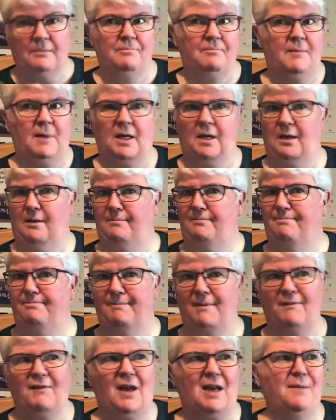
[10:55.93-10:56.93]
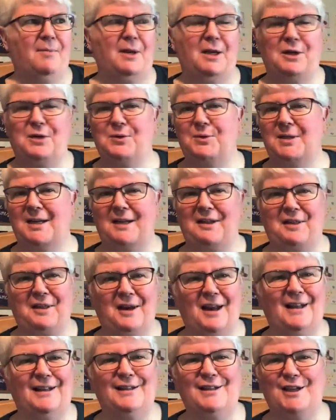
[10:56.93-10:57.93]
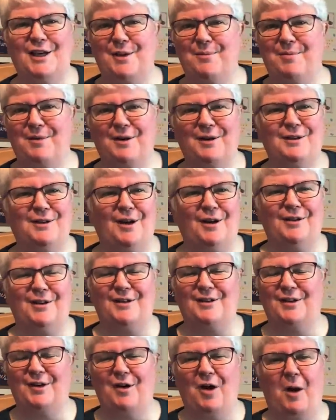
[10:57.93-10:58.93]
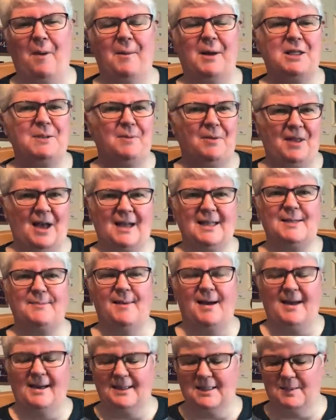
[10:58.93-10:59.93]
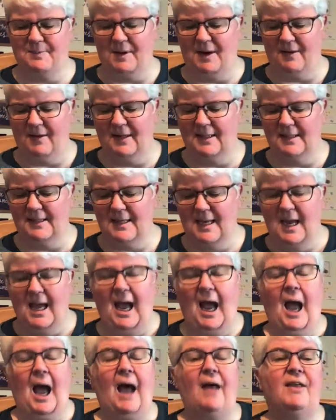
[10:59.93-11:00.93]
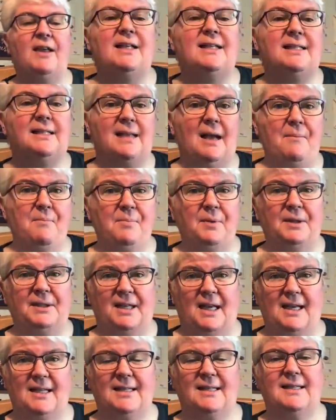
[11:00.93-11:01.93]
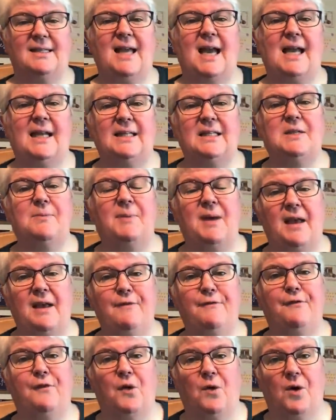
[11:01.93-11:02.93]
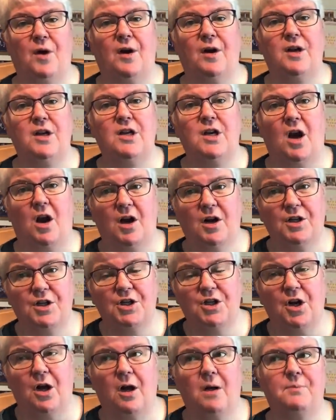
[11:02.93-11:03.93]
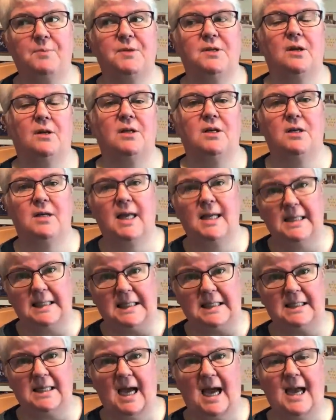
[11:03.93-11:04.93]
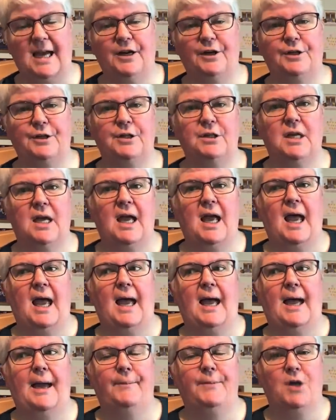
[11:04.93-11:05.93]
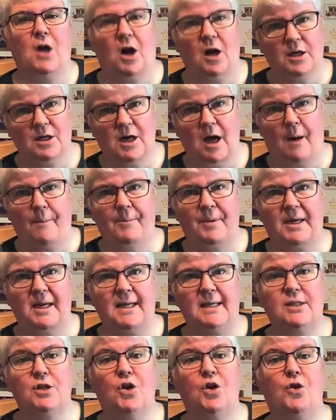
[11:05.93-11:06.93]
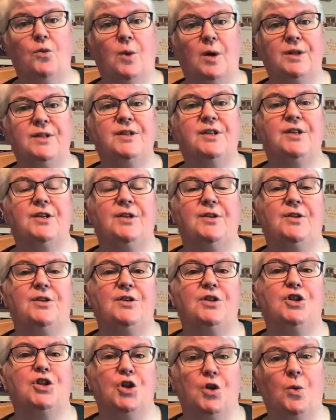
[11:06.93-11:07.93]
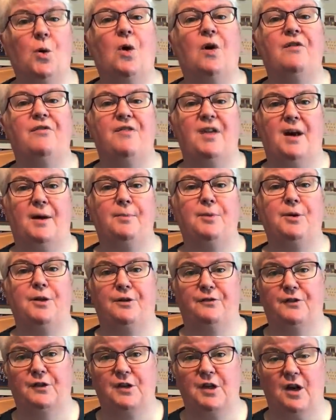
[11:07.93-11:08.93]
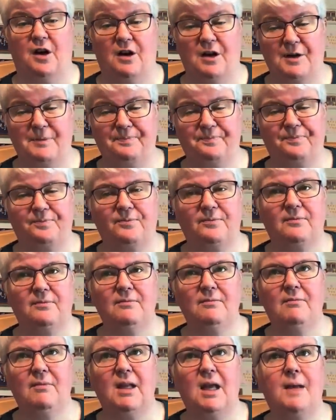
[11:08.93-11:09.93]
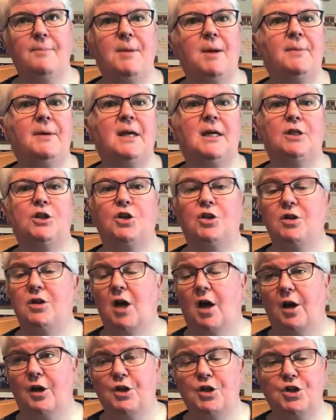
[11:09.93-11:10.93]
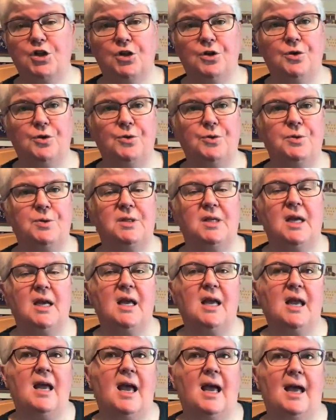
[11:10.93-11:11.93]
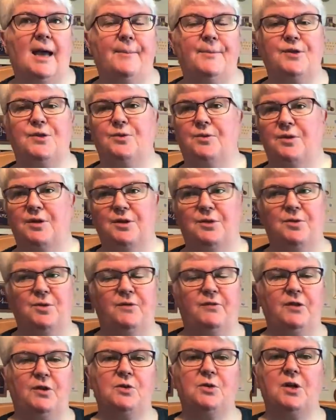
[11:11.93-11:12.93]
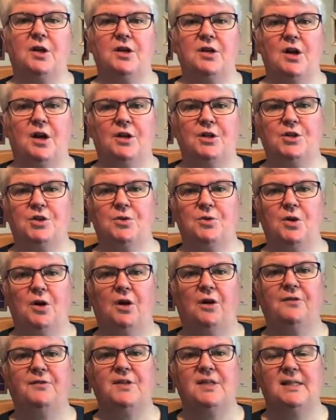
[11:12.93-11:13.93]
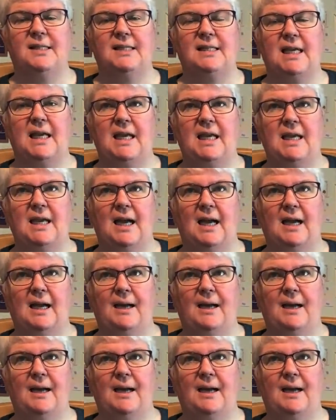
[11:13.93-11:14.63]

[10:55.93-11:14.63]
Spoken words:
You can, if anybody knows anything else, you can put it down in the comments. But that's my experience. And sample knits tend to be for yarn shops, indie dyers, yarn companies who want to show off their beautiful yarn. And maybe at yarn shows. So, you know, if you go to a yarn show, you often see